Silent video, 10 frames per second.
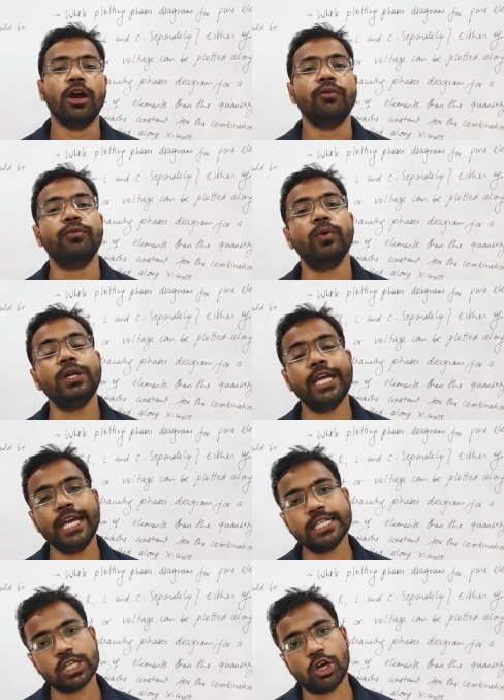
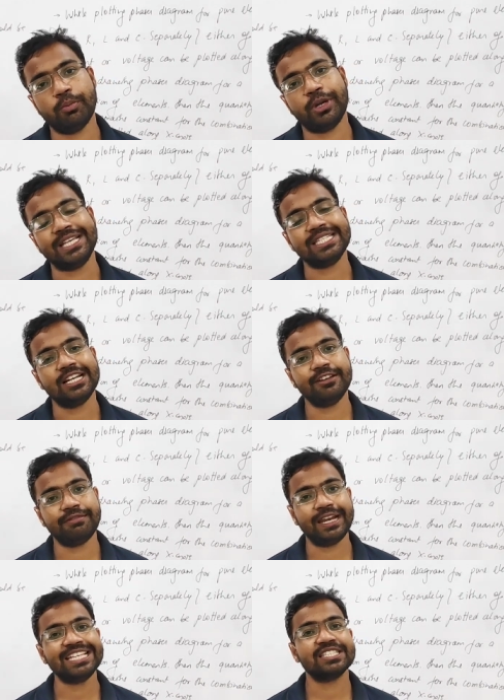voltage or potential
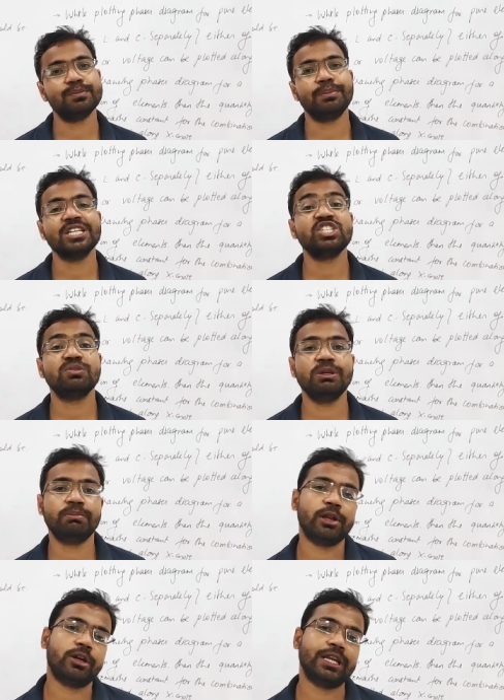difference must be
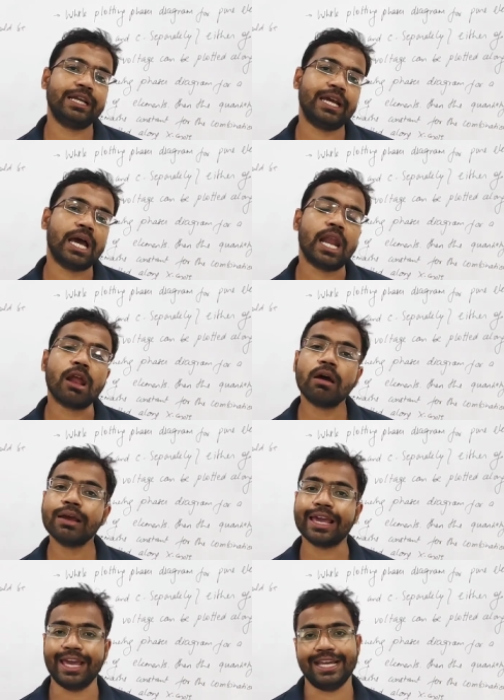plotted
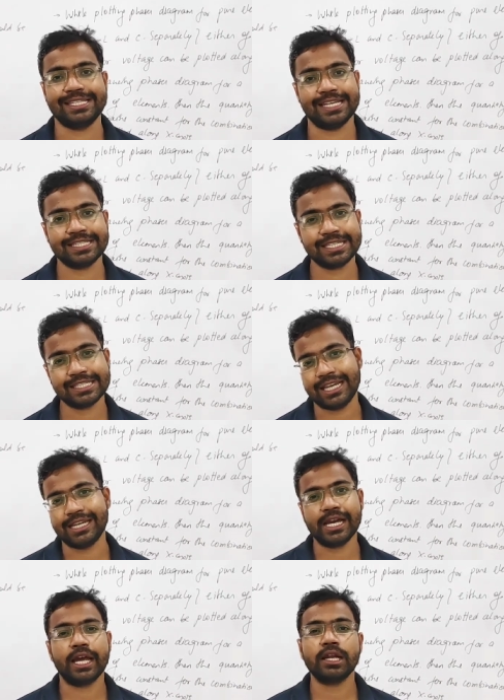along x-axis
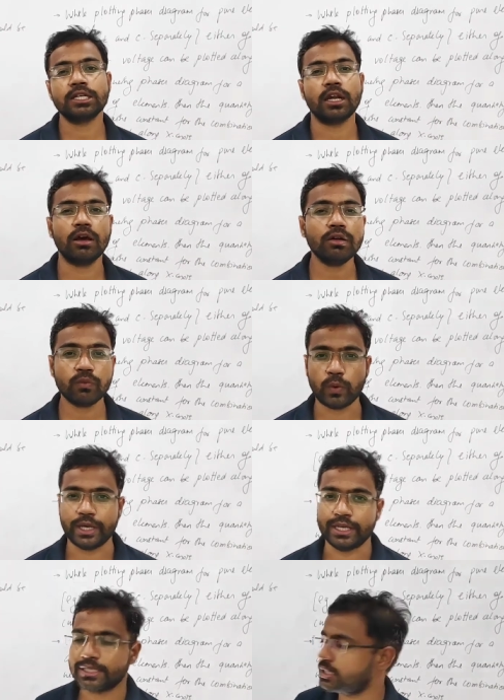and current along
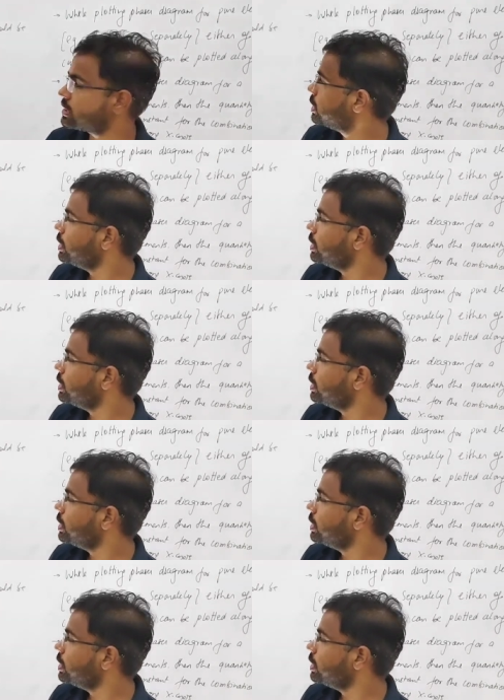y-axis.